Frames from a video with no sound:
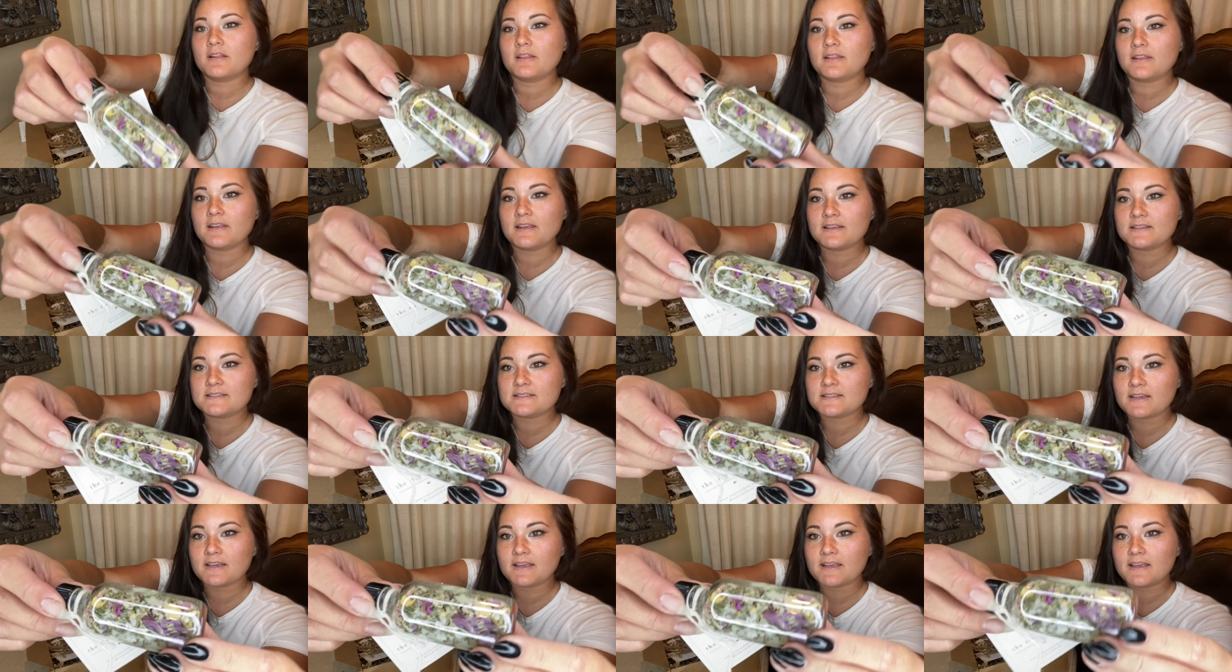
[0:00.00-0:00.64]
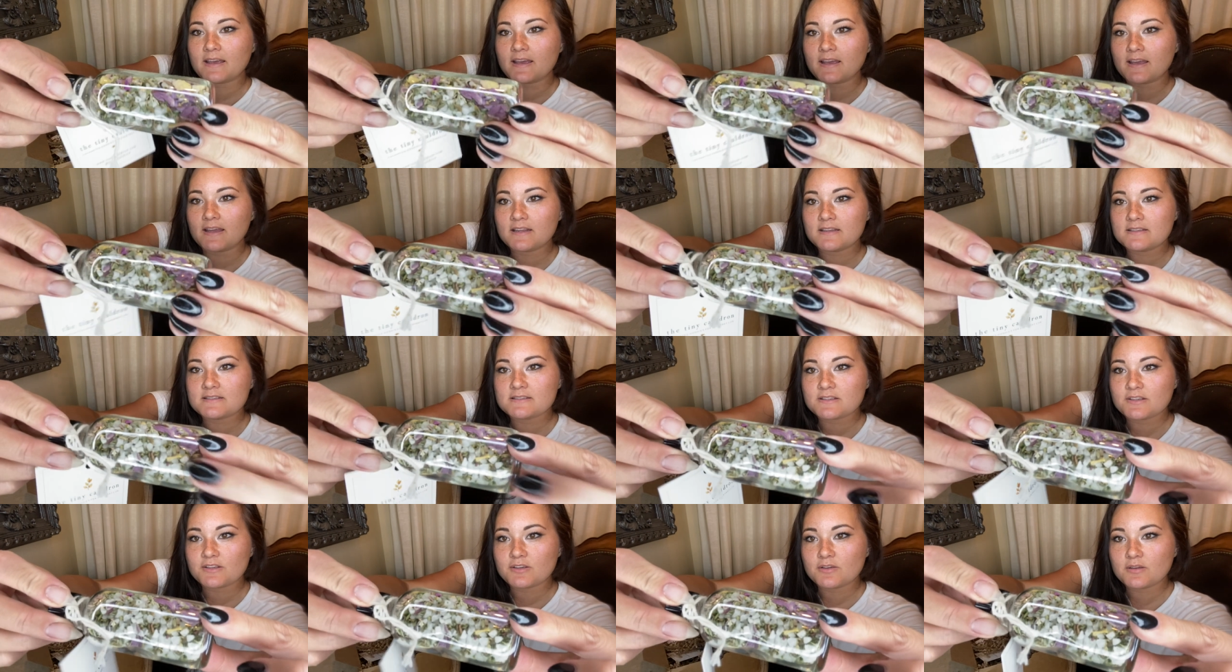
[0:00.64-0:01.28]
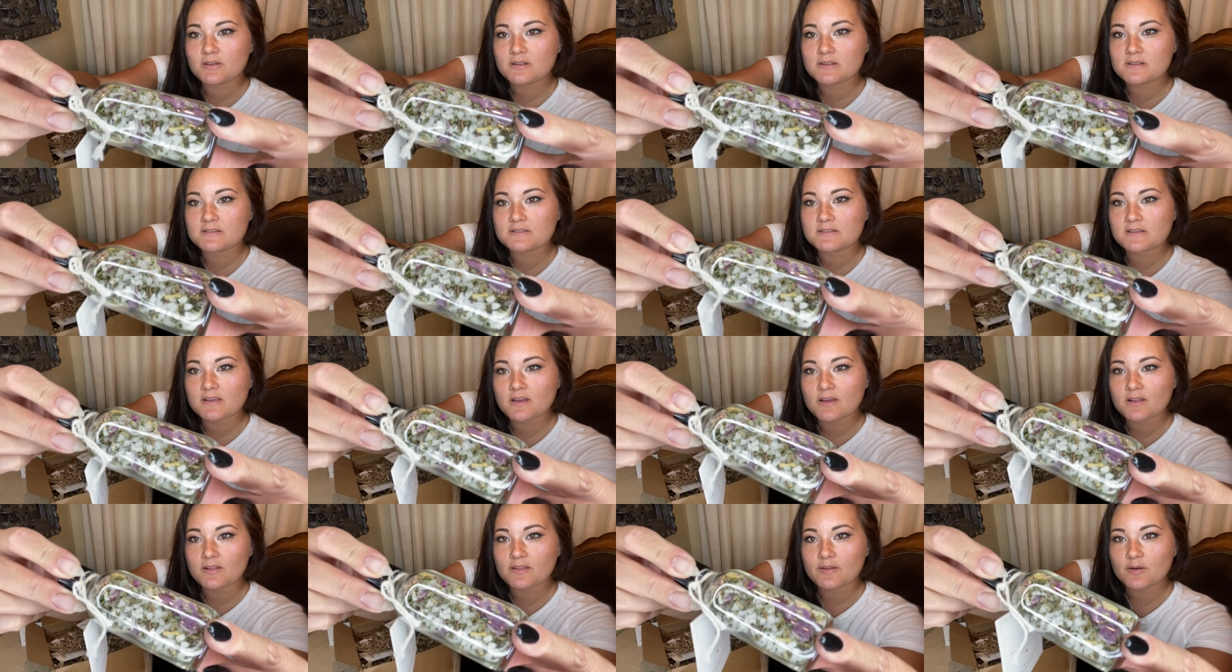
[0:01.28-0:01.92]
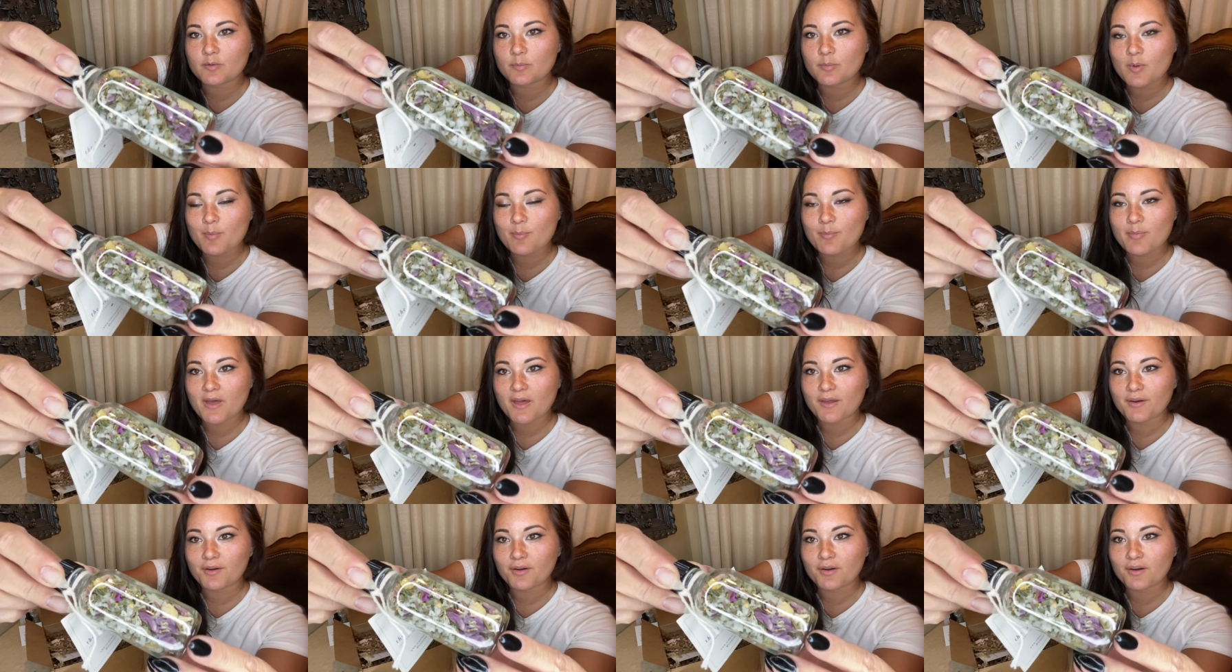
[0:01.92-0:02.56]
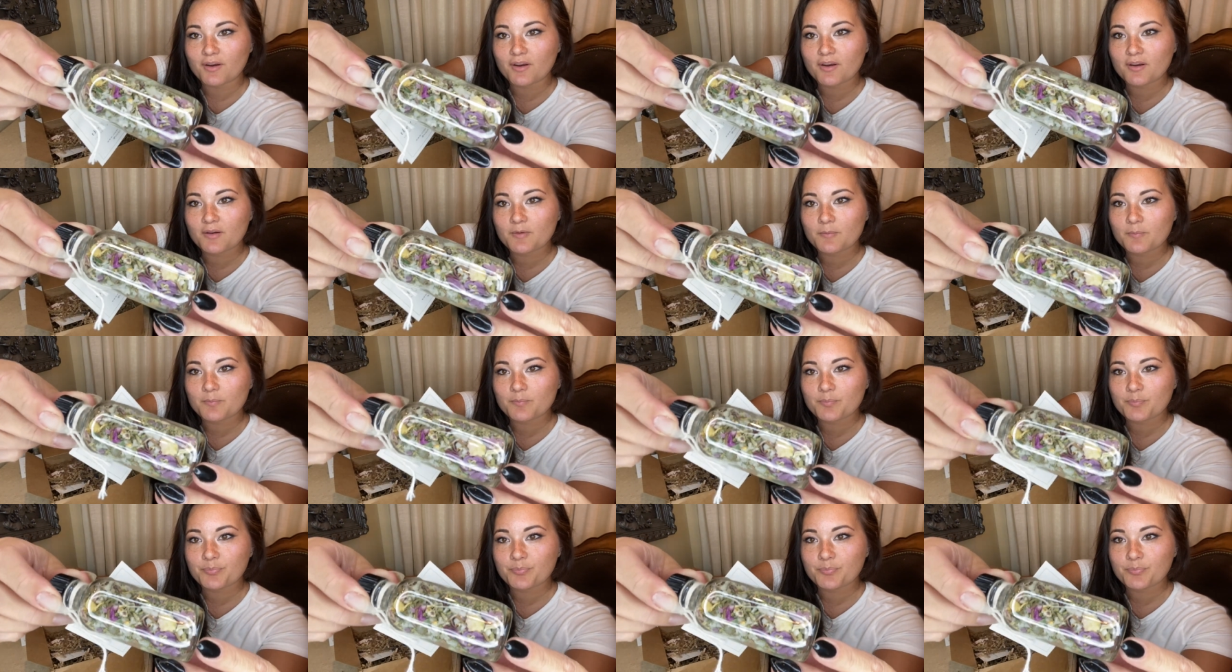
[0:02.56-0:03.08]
these again so you can see a little bit better.